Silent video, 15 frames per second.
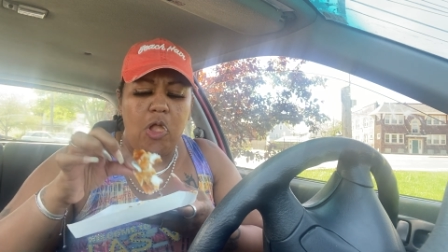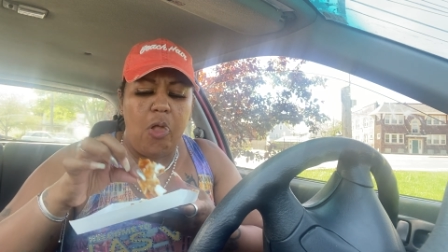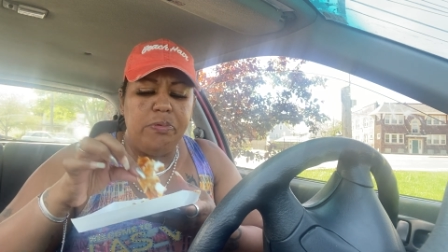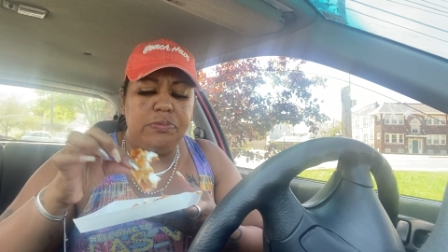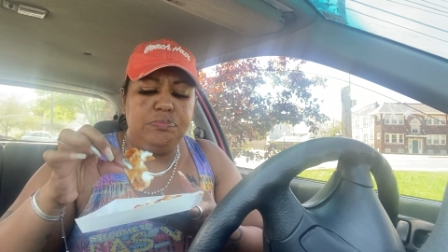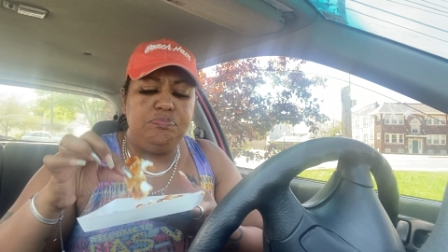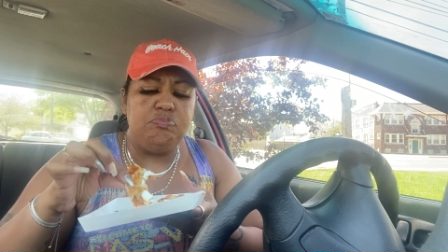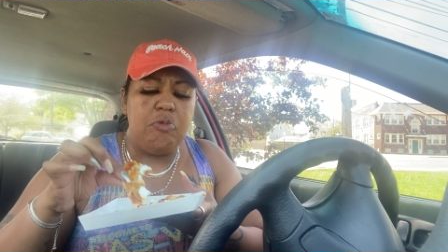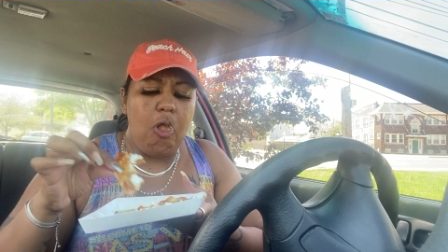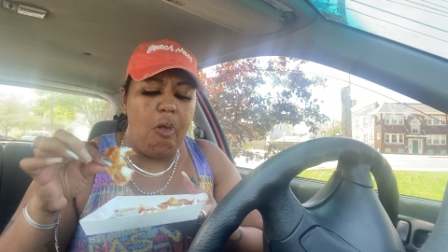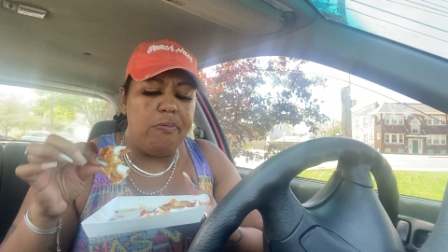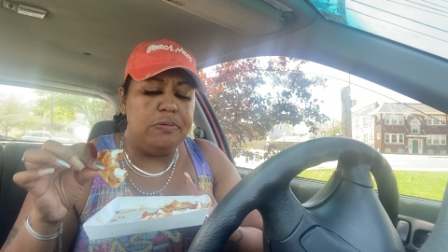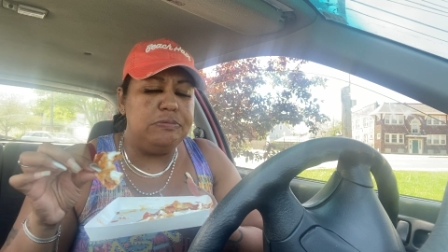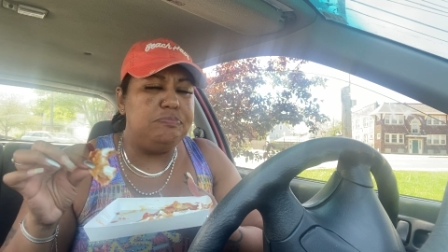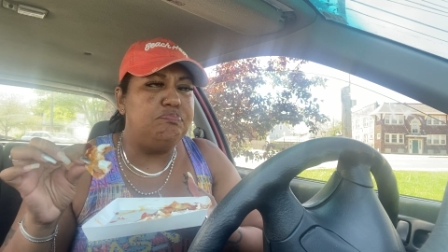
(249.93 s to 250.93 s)
Mmm,
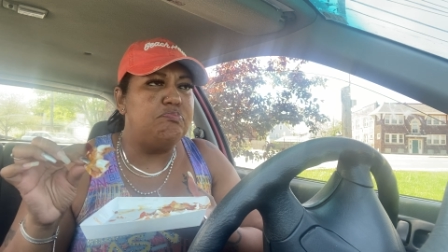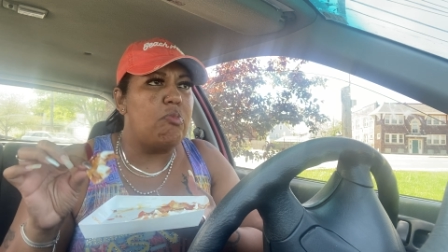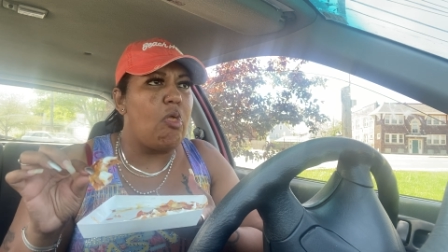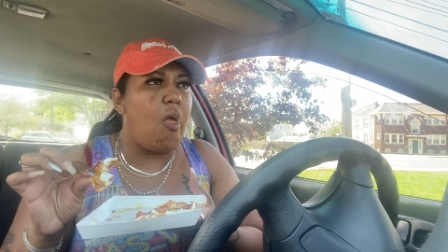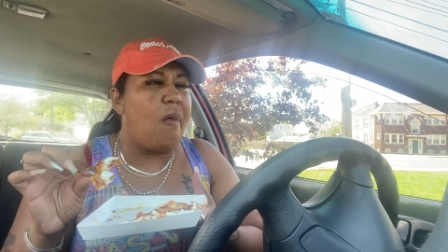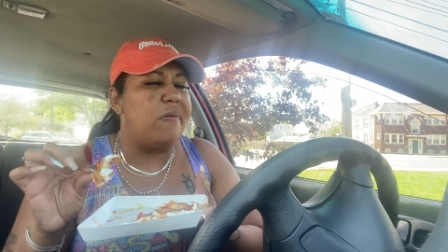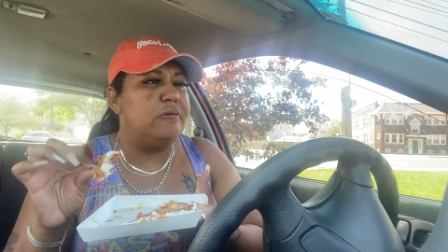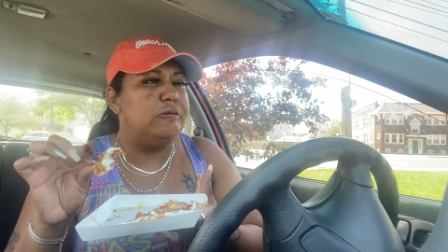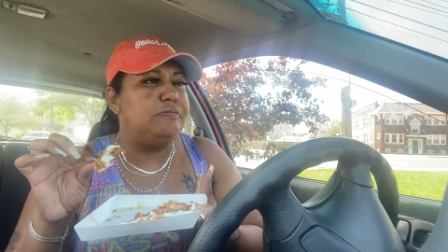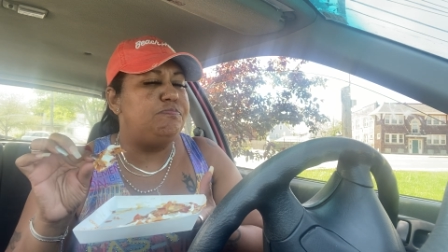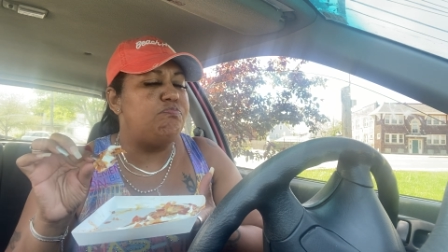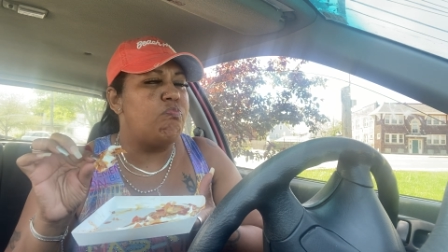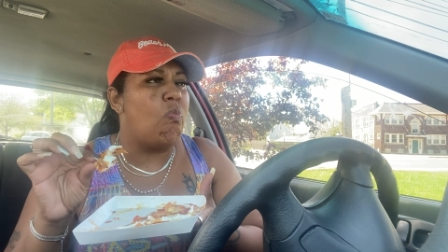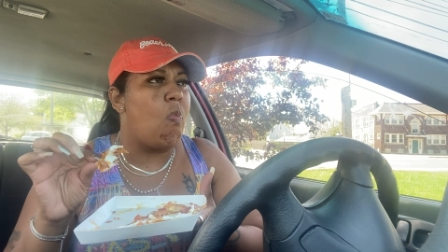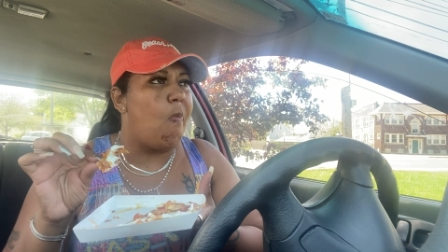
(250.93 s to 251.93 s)
mmm, mmm,
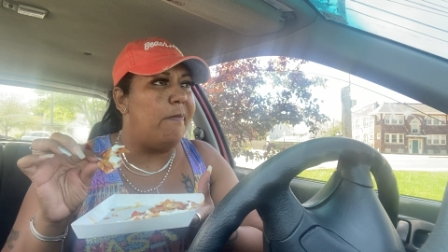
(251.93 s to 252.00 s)
mmm.